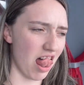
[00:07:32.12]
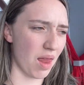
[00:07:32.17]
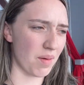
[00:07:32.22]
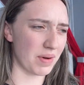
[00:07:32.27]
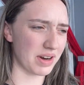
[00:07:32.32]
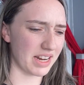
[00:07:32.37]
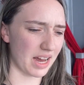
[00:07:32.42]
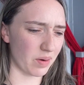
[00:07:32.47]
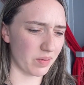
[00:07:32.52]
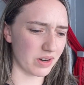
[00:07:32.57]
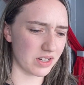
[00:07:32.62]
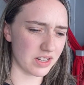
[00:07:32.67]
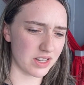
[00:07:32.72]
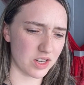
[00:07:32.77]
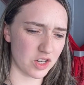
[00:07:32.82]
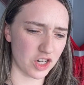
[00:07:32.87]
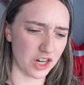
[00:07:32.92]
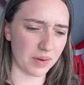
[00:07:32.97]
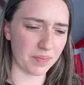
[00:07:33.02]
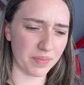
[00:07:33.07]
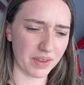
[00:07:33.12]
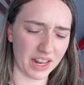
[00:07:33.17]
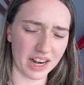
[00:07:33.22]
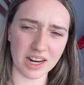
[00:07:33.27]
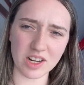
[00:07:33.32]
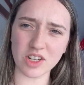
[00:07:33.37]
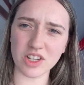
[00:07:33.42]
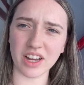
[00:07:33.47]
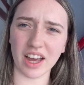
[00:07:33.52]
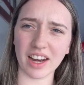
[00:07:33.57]
my dad went to the gym and I
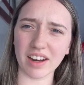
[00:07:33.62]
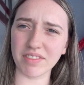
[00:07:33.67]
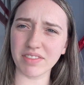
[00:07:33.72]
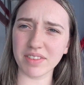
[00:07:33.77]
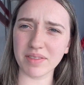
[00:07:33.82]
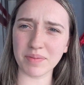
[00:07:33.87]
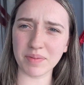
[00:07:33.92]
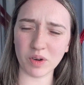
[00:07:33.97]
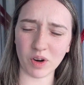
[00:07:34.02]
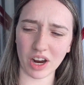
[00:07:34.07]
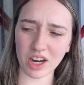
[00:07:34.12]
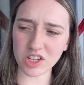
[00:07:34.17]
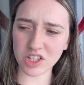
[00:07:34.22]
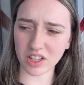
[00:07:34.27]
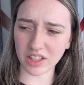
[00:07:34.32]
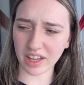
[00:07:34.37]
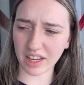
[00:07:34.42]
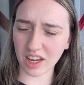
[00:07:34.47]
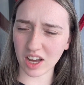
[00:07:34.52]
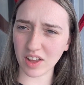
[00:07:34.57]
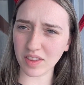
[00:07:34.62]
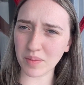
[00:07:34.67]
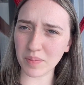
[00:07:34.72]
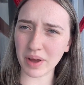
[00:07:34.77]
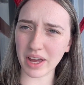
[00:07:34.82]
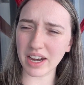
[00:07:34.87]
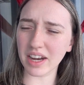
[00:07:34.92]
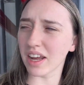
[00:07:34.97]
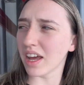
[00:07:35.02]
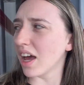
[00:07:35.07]
just kind of crashed on the, on the
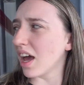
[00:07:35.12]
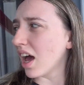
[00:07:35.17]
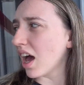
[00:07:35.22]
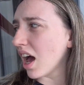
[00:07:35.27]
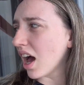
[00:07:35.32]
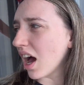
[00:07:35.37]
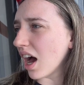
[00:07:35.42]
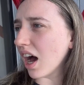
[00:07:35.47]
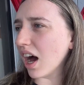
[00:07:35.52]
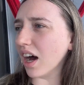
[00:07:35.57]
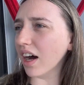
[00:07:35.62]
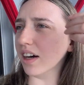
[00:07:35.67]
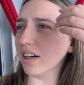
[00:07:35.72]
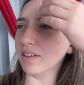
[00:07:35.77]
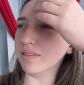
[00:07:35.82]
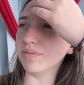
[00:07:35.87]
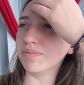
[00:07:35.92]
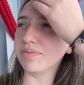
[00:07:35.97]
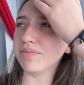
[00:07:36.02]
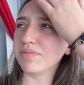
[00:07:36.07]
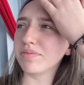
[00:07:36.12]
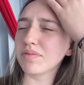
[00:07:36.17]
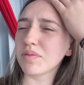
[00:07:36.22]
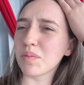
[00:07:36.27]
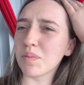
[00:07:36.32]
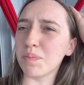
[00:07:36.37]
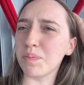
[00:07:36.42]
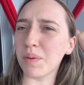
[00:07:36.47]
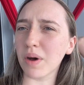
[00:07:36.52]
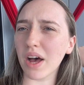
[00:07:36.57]
bed. Um,
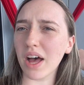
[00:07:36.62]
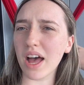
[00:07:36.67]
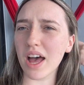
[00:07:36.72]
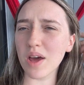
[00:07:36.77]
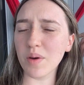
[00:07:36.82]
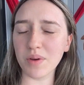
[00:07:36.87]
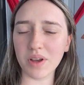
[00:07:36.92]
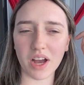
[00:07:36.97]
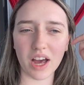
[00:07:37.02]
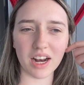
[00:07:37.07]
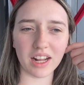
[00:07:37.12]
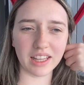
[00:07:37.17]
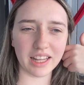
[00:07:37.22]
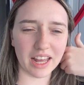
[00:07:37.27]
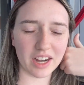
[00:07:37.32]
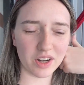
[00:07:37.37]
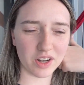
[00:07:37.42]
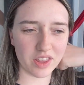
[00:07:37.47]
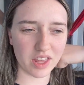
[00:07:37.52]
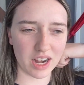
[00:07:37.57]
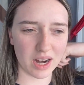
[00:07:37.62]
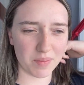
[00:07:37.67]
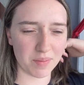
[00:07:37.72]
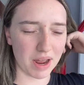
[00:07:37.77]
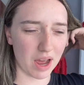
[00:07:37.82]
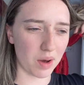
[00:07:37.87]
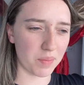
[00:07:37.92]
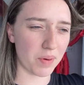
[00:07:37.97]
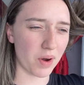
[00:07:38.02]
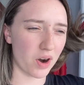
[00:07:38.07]
but we got a letter that I'm
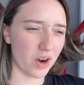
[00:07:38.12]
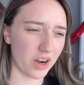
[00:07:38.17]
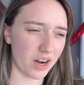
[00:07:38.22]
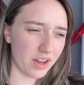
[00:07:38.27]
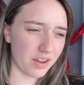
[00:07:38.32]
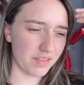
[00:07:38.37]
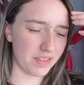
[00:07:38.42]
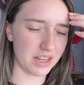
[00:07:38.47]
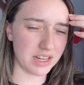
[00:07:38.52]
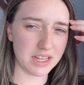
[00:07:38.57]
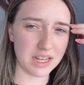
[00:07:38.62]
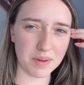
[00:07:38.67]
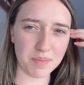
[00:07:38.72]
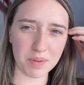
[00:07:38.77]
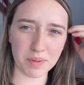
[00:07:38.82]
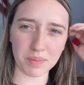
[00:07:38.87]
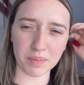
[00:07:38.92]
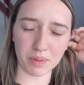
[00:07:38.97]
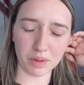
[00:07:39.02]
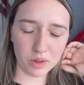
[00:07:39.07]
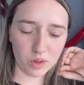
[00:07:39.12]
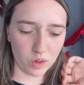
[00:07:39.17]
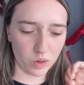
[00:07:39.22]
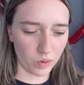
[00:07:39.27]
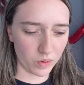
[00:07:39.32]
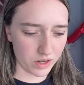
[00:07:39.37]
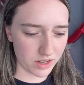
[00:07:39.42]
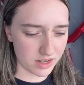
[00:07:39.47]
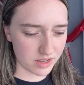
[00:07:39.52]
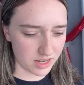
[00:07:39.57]
now part of the Deep Blue
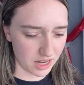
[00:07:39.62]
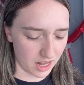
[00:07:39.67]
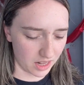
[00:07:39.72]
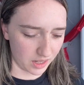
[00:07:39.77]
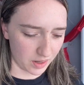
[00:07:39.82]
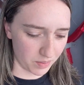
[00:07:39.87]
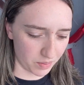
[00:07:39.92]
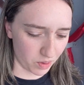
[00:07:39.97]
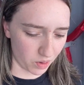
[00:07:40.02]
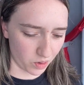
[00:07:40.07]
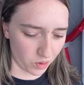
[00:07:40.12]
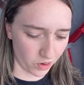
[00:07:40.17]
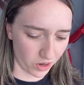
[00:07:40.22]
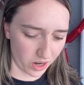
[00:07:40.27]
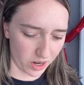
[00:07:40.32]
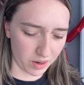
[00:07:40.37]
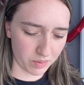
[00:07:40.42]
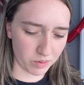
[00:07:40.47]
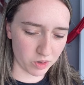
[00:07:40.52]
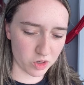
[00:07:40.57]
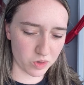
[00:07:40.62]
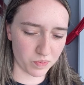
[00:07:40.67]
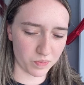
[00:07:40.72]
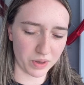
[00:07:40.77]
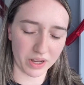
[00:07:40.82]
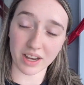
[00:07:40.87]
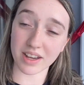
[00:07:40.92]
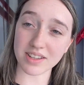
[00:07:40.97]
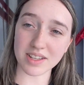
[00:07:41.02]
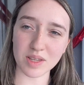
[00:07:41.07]
Sailing Program
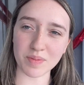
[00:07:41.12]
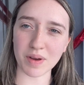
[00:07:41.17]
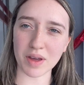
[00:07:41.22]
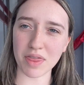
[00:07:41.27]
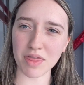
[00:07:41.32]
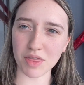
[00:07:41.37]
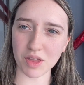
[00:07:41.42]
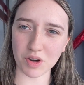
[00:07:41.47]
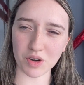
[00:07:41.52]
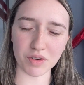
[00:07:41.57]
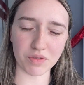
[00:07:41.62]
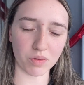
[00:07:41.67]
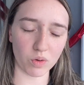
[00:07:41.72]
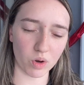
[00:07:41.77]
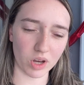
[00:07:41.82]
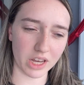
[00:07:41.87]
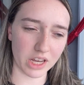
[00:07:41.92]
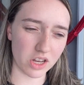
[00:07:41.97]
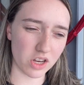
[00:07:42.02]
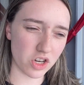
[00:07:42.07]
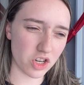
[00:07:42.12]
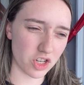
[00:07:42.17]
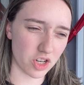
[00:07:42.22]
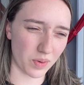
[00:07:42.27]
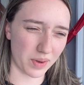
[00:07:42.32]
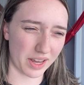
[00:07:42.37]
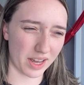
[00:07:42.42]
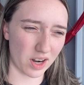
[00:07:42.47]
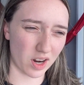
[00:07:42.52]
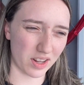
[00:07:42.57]
because it's my third voyage, so
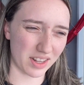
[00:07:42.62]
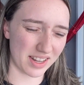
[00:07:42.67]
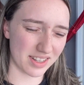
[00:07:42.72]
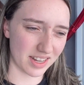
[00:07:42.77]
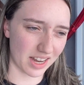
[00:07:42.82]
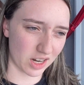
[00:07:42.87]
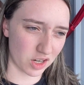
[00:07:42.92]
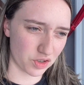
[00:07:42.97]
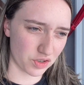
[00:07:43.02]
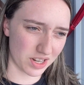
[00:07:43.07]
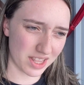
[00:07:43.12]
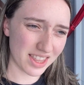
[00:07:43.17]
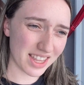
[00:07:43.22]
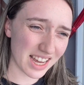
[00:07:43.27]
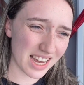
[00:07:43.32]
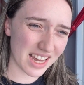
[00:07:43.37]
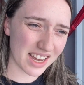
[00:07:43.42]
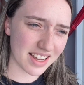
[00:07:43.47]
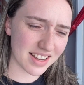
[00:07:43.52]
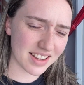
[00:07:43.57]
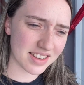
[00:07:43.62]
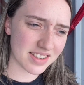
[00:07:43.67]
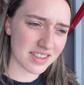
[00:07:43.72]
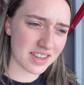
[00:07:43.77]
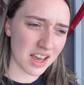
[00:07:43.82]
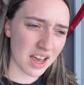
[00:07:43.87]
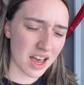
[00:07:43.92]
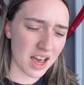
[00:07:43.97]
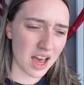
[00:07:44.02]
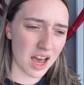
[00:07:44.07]
we get all these extra things,
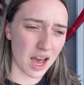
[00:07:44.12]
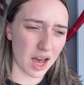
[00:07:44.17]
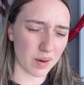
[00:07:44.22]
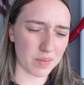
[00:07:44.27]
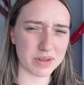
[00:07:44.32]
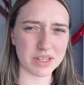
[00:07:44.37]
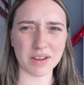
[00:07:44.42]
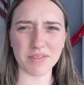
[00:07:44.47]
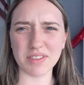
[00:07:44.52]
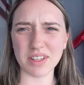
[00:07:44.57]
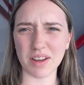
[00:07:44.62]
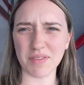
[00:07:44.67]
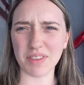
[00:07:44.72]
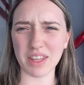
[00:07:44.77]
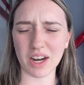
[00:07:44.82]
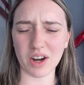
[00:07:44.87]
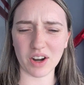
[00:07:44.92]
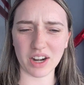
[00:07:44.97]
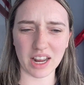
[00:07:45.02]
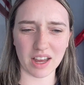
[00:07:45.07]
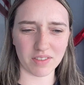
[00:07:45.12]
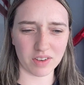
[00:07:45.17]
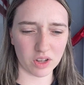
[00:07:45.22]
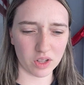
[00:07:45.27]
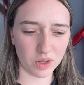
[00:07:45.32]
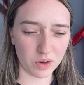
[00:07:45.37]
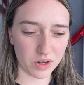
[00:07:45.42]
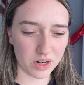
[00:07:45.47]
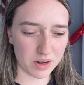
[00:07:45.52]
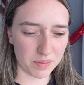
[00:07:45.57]
um, some stuff that I already have
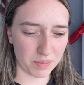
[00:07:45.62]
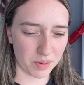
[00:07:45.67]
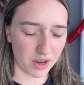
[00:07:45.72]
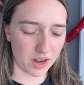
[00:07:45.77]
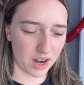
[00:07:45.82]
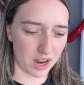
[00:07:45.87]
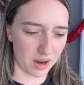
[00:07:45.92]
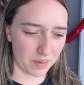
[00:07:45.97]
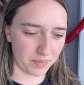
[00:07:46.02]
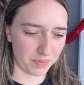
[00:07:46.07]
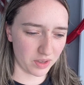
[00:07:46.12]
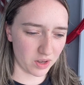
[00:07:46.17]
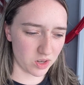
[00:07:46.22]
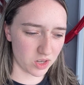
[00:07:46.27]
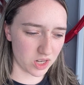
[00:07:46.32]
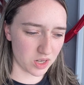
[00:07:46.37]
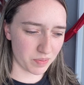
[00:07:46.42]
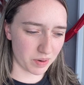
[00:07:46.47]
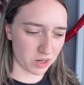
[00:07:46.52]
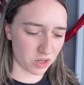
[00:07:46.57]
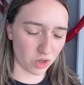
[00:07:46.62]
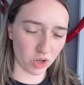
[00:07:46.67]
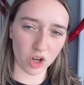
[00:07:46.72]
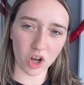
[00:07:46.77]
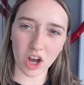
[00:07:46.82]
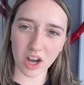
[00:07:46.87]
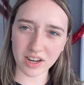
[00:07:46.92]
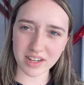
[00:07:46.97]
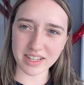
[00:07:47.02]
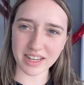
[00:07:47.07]
included, but um, there's a special
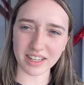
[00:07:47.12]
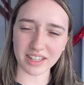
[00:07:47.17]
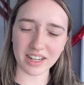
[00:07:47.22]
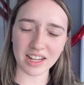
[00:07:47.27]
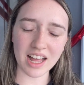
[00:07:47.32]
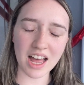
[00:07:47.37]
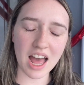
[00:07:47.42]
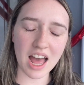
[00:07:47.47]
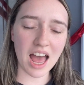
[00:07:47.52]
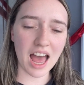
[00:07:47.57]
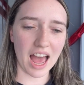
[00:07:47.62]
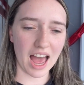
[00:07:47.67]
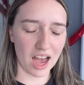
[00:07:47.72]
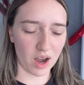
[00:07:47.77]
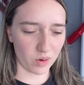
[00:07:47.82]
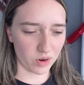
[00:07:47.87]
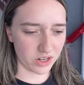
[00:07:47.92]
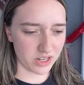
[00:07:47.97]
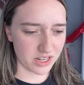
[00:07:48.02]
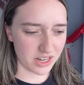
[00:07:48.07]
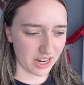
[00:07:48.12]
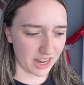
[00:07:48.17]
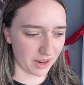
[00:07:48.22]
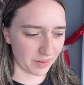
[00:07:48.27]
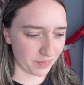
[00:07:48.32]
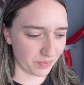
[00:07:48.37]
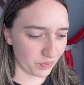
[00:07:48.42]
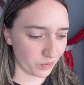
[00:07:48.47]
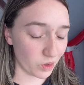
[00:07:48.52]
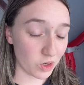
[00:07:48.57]
cocktail hour today,
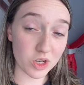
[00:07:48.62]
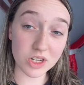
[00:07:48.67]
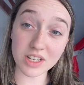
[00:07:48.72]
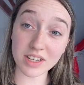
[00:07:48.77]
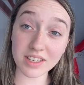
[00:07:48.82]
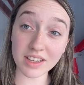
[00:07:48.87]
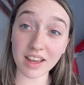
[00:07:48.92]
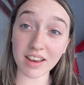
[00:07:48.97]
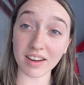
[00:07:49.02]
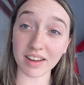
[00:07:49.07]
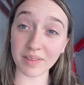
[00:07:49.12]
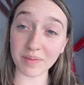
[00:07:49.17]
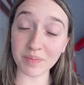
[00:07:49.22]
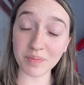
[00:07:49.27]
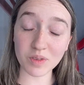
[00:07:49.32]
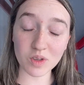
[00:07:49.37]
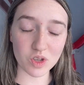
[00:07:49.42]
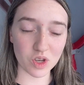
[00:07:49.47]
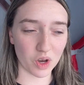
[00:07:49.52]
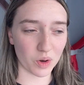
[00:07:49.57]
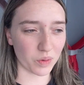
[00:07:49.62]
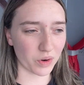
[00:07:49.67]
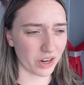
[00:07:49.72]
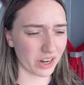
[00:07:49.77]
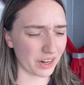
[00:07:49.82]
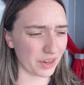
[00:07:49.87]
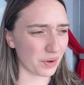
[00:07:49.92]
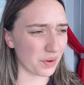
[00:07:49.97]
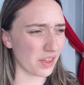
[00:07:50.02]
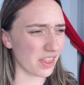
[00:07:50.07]
which is exciting. So we're
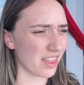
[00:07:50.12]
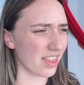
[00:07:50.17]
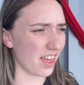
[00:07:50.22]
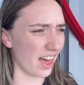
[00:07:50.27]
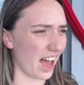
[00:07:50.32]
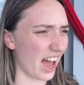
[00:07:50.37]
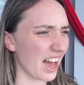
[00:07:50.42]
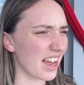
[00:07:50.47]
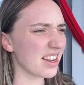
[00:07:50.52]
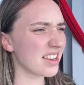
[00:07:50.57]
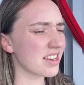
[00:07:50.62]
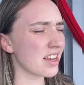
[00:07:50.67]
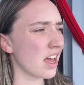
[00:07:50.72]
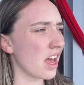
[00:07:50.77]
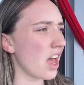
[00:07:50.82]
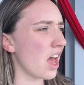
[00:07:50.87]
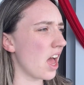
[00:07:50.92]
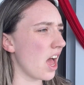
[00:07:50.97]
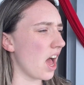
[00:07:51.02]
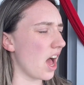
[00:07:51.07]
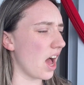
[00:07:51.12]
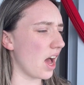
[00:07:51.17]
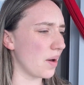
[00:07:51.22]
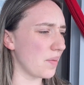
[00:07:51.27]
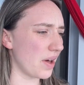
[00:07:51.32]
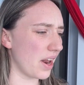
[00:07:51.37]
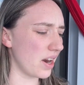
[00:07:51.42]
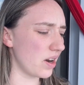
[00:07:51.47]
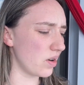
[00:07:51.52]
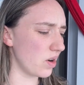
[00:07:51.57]
going to go to that. Um,
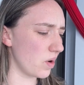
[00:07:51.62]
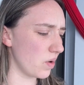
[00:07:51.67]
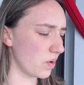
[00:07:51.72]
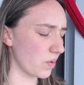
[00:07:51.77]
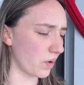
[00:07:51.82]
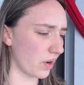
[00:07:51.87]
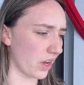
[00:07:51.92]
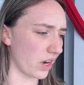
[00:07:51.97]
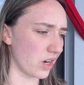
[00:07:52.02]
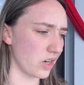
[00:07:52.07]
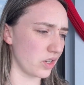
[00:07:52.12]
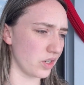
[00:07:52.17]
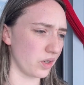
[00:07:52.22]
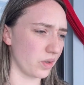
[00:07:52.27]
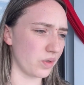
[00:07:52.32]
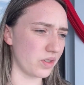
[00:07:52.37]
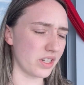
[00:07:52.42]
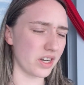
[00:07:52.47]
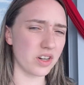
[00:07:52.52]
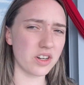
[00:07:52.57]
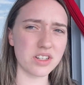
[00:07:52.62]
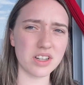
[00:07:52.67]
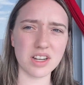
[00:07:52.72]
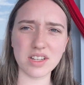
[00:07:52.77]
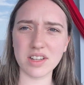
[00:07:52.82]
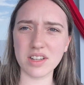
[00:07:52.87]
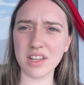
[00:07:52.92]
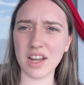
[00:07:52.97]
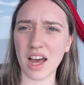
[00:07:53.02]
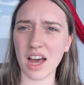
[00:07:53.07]
and I don't know what we're going to do. Dinner's not
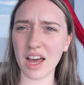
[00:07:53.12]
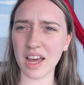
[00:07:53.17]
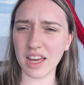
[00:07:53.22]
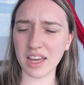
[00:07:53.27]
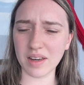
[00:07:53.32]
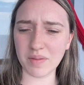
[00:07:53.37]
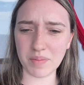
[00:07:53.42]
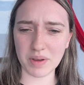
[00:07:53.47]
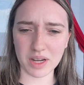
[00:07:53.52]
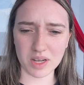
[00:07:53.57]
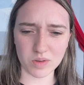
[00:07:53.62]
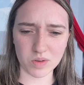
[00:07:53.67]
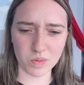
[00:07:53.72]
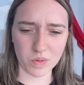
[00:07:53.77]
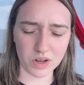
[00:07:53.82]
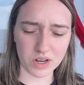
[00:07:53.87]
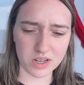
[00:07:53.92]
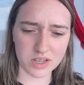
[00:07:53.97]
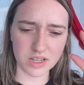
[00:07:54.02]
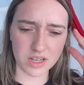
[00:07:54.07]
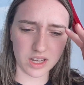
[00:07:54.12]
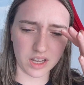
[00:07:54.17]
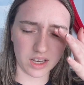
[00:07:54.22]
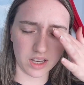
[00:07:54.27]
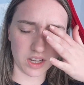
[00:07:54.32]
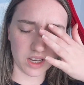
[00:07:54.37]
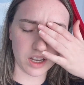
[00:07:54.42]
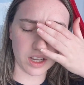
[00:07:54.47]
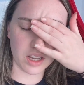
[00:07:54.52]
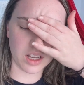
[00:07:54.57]
till nine because we want to
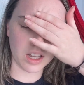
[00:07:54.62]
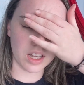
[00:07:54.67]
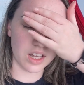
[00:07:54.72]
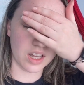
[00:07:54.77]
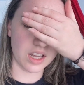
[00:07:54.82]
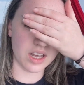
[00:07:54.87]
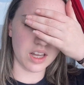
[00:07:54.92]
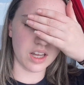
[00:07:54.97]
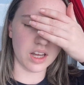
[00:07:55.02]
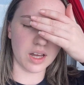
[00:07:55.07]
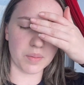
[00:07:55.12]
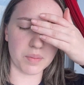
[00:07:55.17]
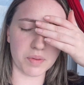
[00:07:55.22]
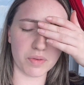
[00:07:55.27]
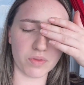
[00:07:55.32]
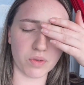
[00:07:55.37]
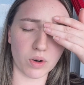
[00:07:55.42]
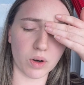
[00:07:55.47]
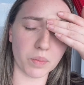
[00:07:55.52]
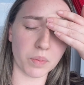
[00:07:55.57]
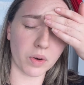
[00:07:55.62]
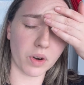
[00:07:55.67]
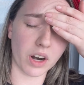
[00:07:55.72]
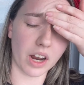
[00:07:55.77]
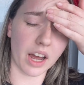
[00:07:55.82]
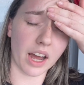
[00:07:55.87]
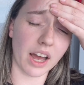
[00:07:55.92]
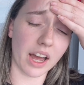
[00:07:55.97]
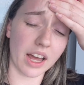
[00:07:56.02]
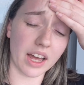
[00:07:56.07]
see a performer
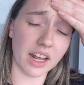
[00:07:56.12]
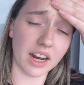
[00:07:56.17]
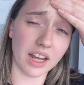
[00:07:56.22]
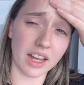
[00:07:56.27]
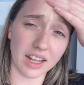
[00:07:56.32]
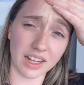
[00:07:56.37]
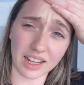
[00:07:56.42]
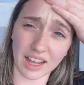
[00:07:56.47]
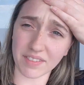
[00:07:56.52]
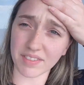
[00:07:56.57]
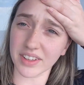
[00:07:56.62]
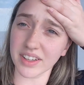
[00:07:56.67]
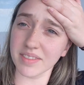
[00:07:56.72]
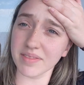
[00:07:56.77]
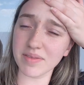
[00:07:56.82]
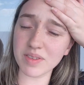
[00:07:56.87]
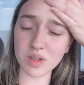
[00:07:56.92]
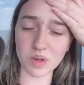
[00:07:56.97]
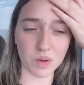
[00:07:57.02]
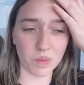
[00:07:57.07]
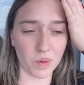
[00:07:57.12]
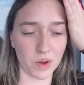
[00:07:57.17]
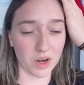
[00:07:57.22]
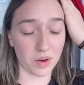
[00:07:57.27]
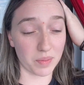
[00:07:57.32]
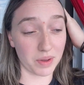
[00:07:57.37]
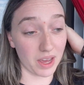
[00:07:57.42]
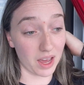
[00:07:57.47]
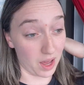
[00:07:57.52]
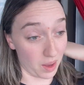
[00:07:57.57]
at eleven, so we want
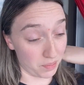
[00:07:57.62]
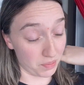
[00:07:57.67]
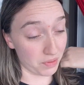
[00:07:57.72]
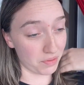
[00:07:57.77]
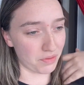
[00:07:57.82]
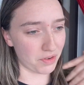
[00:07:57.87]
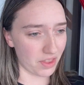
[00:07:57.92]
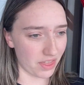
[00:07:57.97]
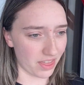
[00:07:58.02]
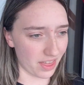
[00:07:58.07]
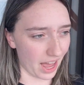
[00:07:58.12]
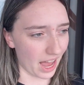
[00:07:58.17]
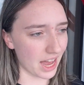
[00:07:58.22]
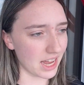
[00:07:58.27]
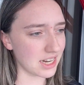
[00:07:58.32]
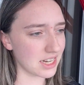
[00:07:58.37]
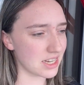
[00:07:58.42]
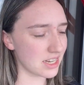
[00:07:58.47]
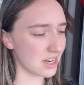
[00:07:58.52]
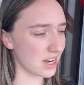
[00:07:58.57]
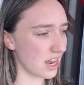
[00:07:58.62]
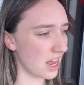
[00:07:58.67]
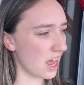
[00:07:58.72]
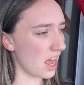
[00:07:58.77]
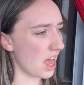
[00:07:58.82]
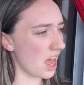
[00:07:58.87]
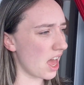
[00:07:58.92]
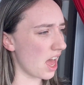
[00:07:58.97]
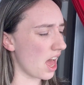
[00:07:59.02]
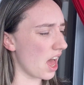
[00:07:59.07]
to be up for that.
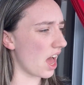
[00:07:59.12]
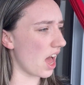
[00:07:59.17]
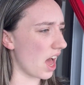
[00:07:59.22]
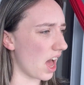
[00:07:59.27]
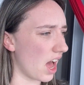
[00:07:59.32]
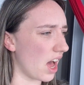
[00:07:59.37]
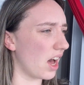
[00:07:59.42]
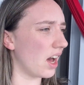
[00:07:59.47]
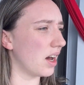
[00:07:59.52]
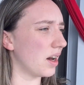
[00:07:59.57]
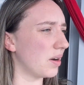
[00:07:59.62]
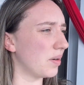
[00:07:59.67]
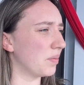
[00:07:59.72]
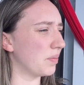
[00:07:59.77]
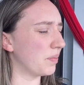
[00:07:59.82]
Um,